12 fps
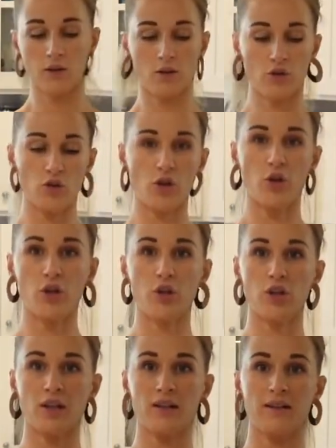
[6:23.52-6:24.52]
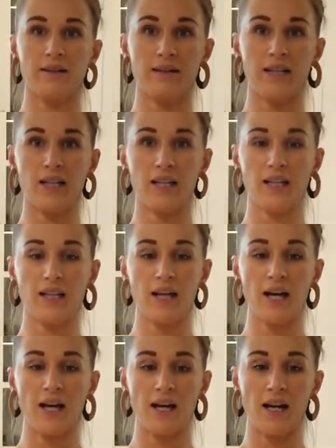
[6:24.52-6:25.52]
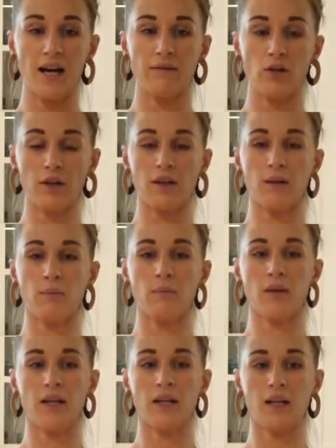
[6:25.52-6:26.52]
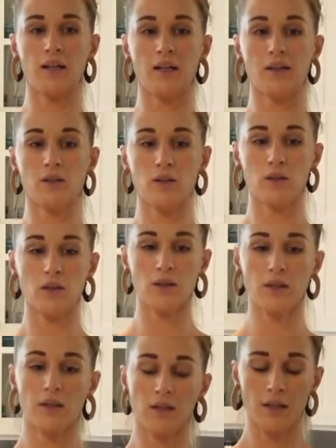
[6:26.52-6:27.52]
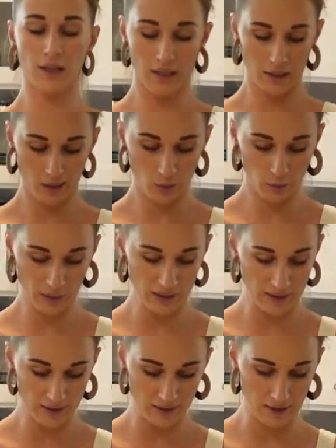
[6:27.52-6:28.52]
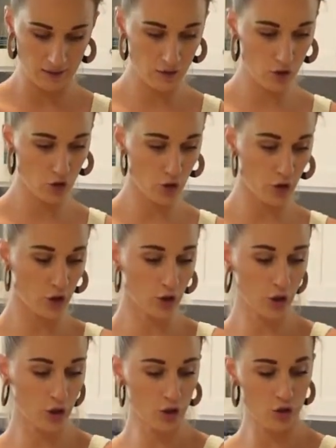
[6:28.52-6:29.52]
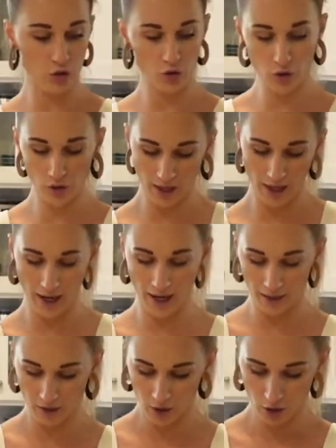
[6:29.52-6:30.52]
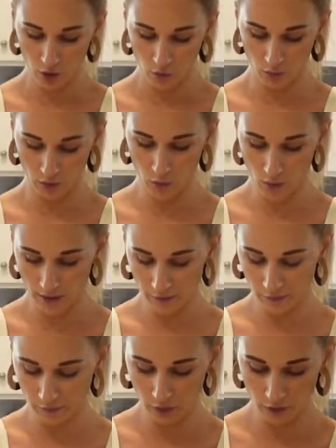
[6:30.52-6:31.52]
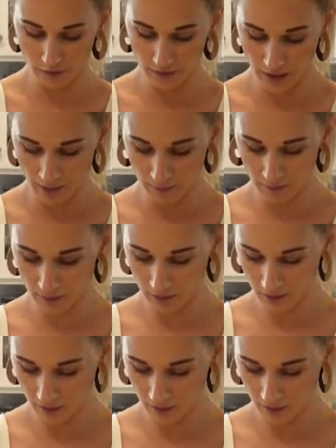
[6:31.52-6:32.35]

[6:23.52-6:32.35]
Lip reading: So you can see here I've got them in little pieces. So you're going to do that with quite a few of them.